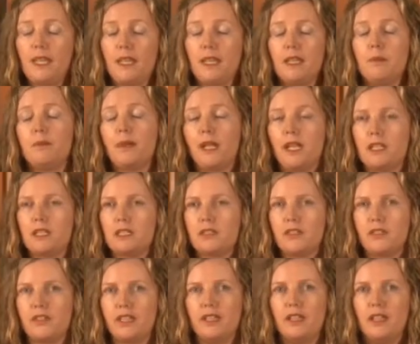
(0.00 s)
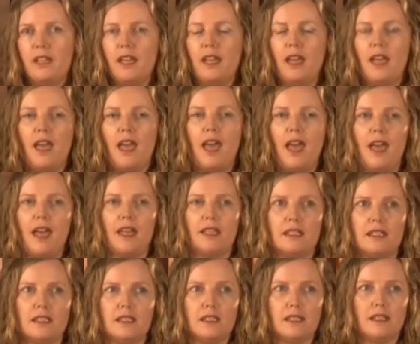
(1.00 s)
in prehistory.
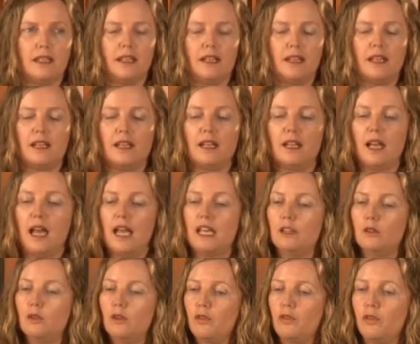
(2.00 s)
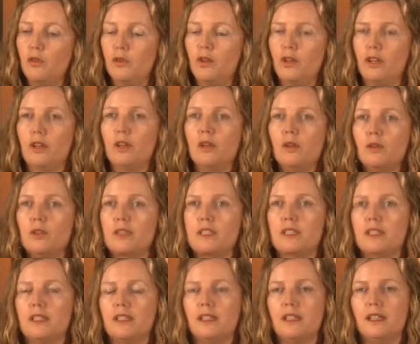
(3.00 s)
And uh, I look for
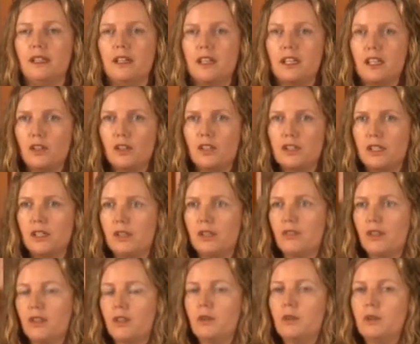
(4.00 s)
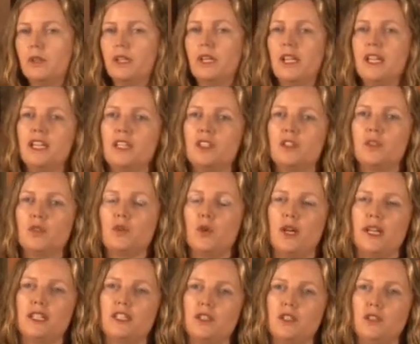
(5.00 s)
clues in the archaeological record to
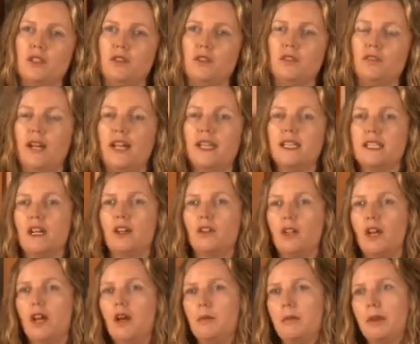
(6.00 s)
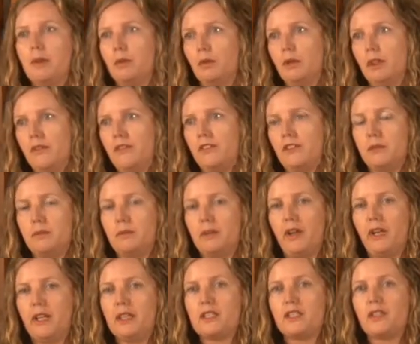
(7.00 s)
try to find out how people lived in
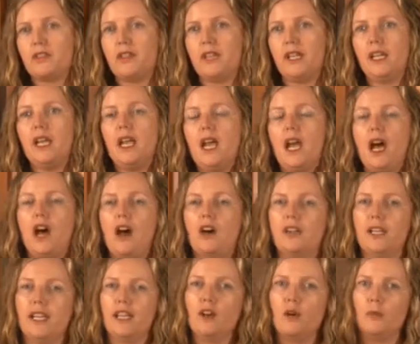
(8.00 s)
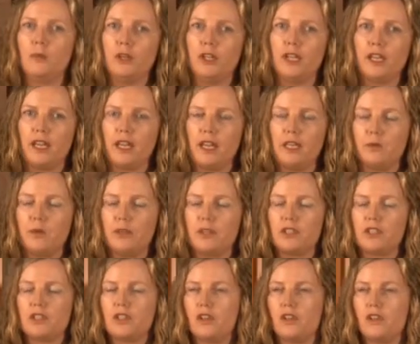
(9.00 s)
prehistory, how they communicate with
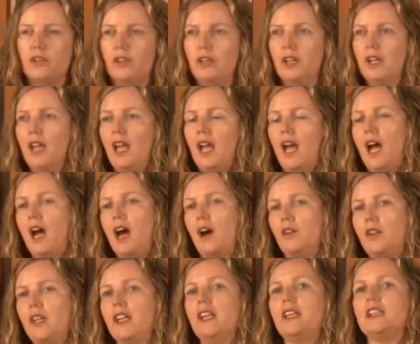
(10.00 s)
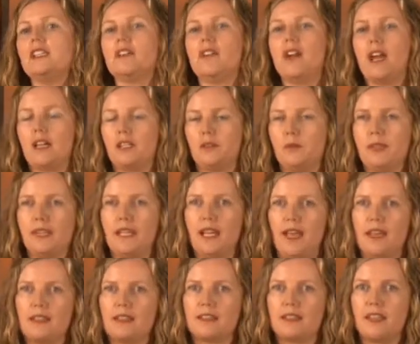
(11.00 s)
each other, how they interact with the
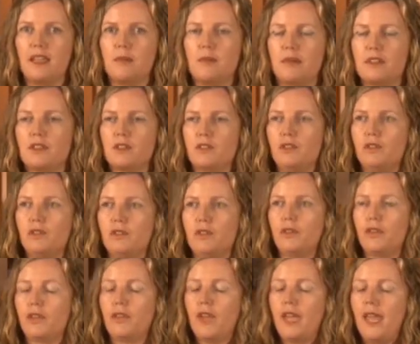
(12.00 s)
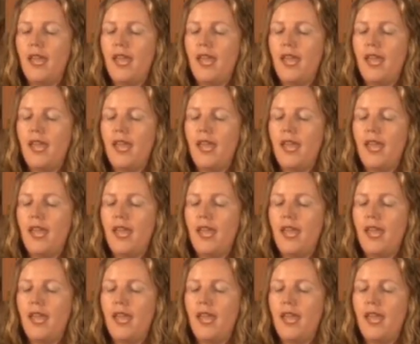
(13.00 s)
landscape, and so forth.